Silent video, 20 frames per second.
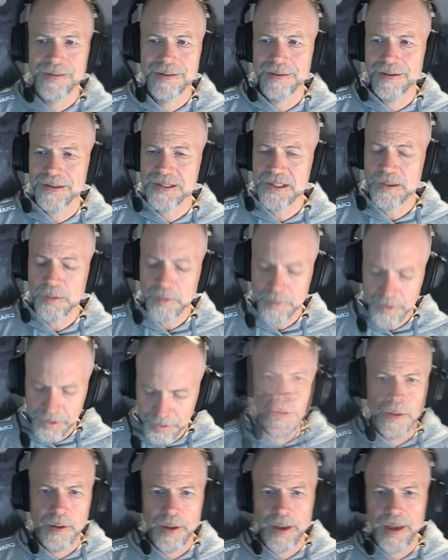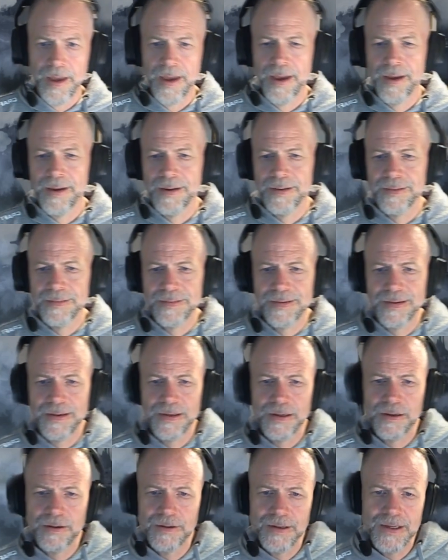Let's see what we do. And
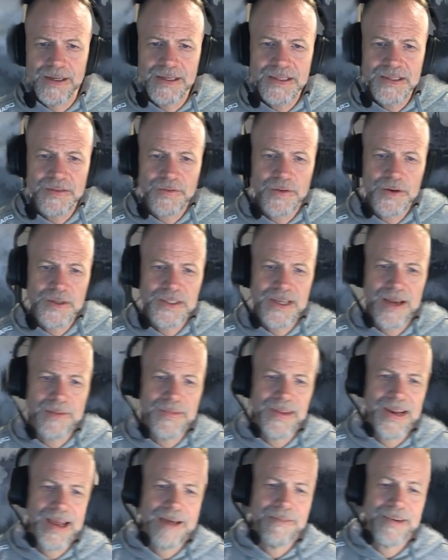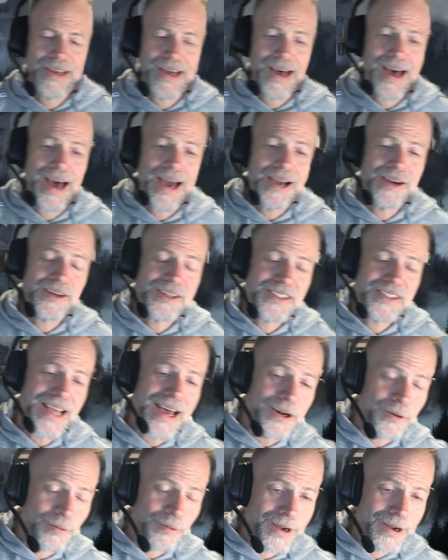here is the first time that having a higher stat
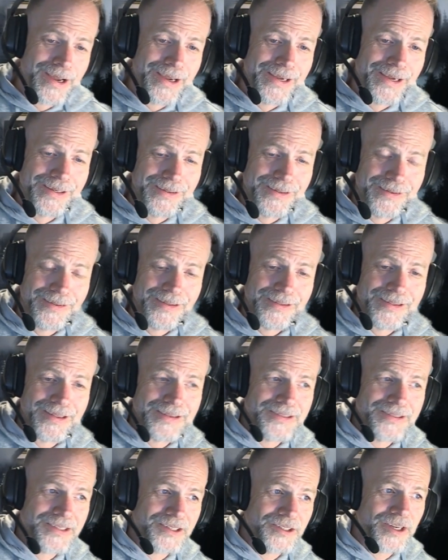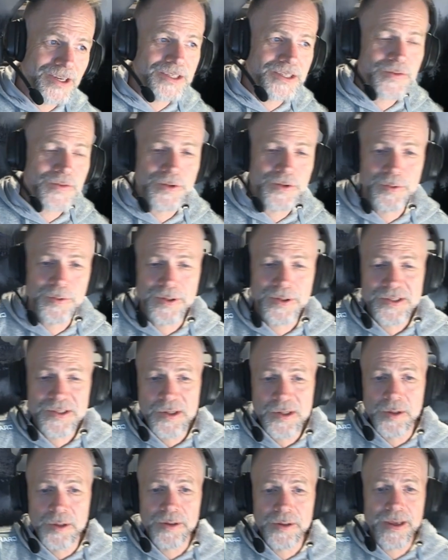array that they suggest for doing a
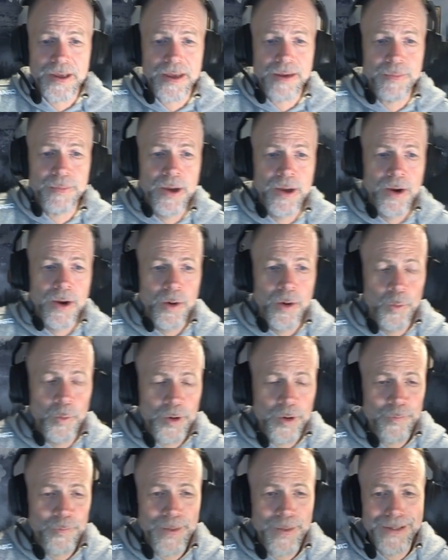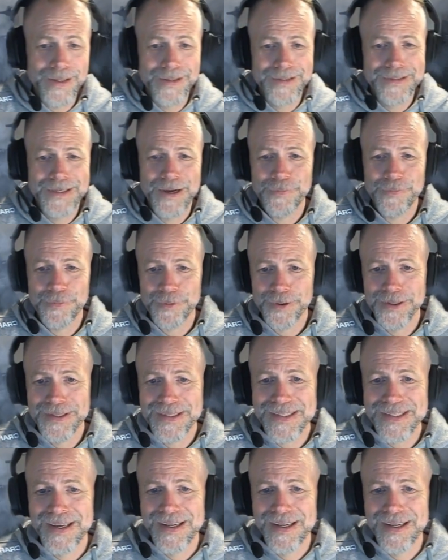solo game would have made a difference.